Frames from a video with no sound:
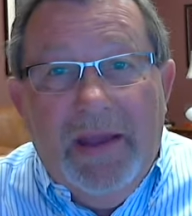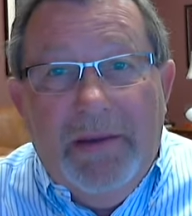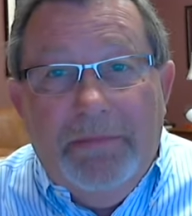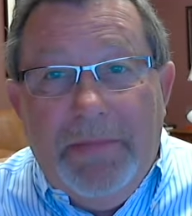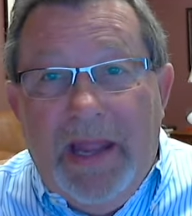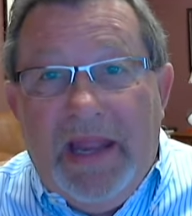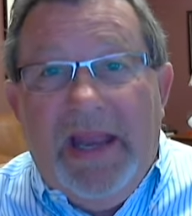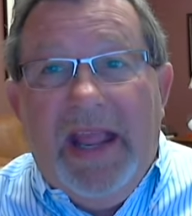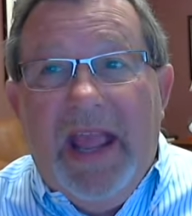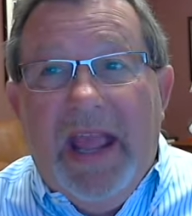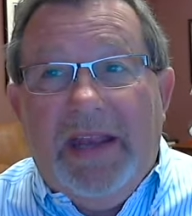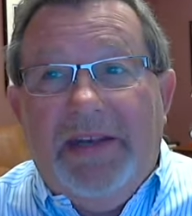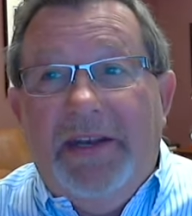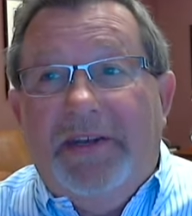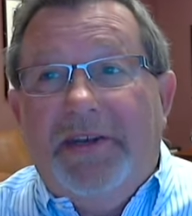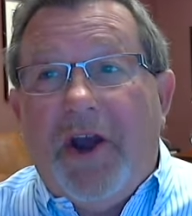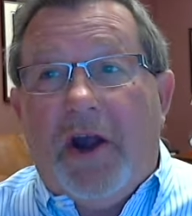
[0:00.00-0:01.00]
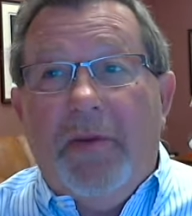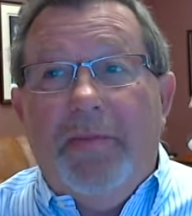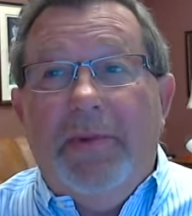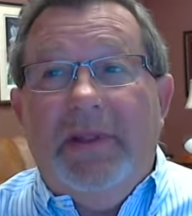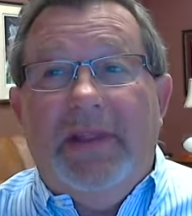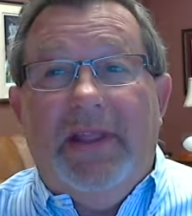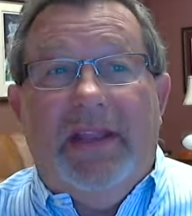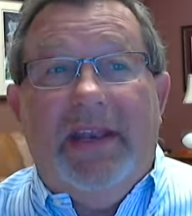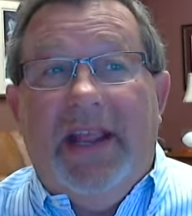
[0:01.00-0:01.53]
Many had
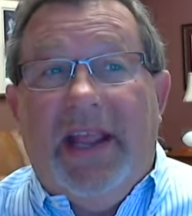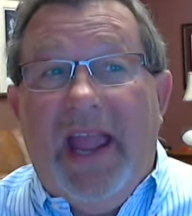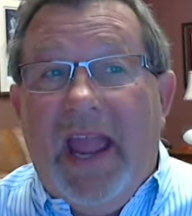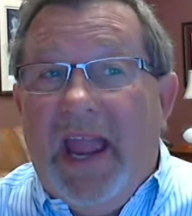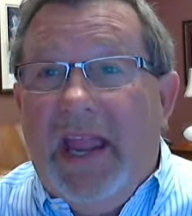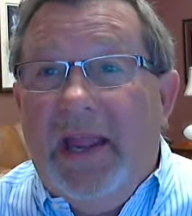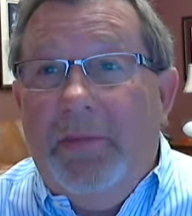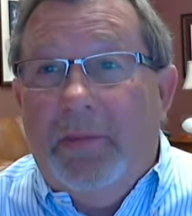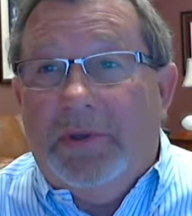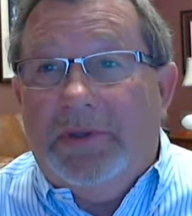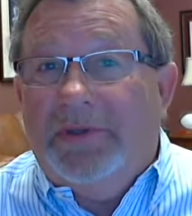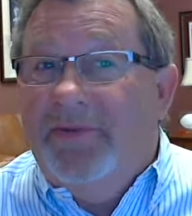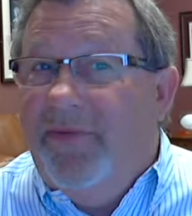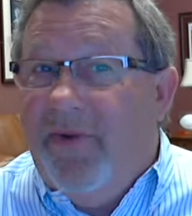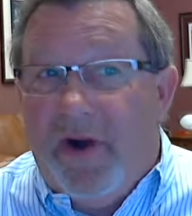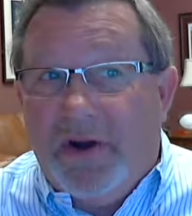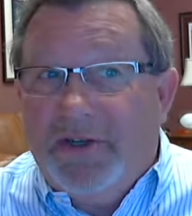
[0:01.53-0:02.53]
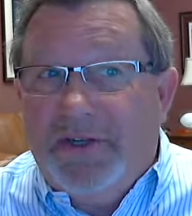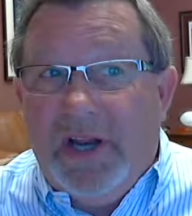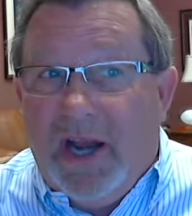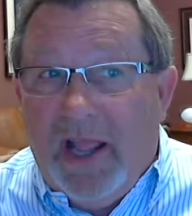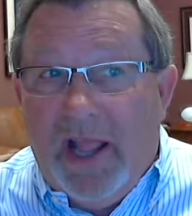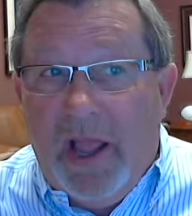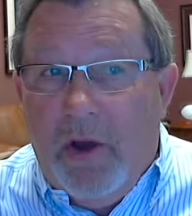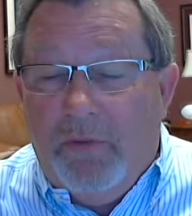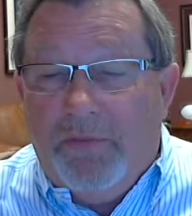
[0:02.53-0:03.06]
determined that the game was
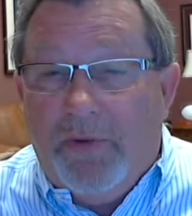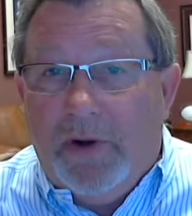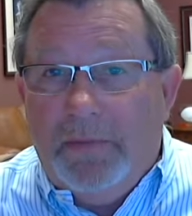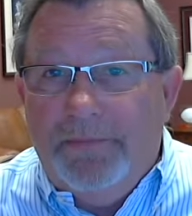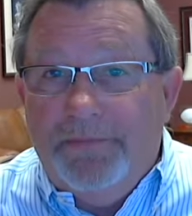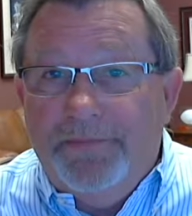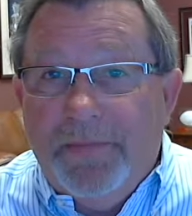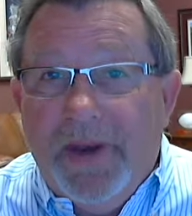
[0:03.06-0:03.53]
virtually over.